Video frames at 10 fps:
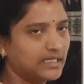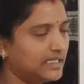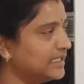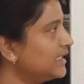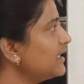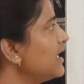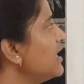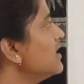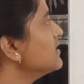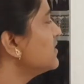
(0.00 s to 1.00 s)
Clear?
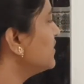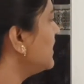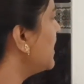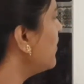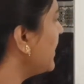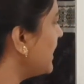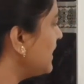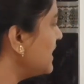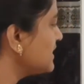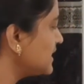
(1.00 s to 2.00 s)
So now
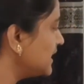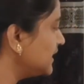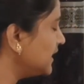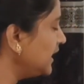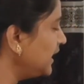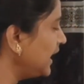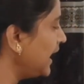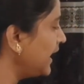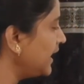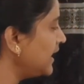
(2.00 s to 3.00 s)
n is 30,
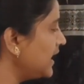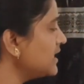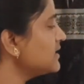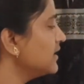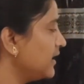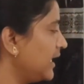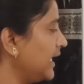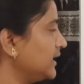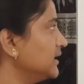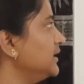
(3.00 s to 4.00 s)
an is
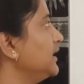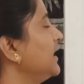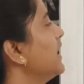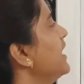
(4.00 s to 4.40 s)
a30.